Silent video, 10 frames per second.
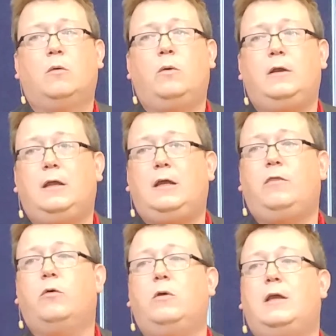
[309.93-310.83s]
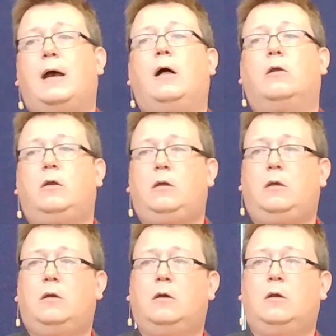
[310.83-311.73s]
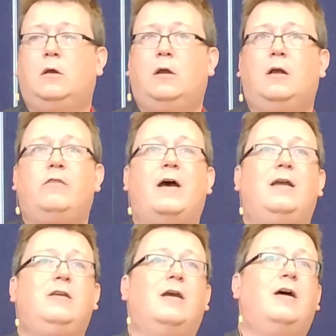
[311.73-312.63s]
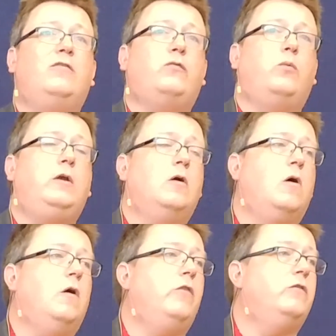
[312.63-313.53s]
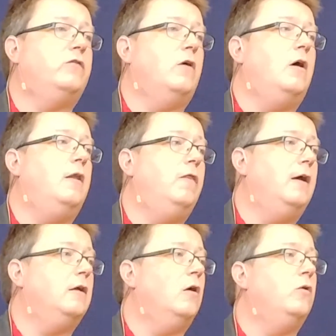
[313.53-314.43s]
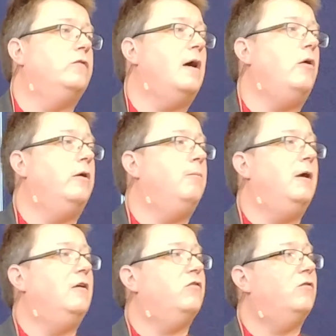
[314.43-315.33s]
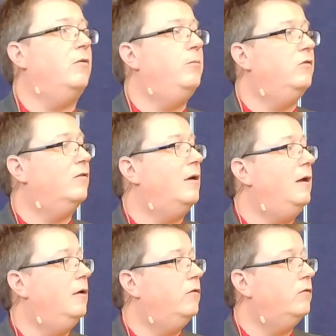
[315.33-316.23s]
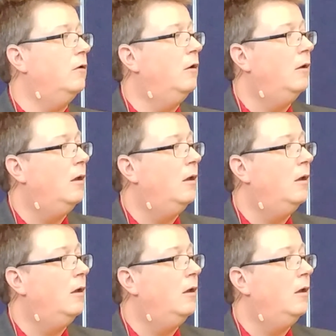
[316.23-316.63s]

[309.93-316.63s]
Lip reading: We need the reality that yes, we are the son that goes out and makes the mistakes.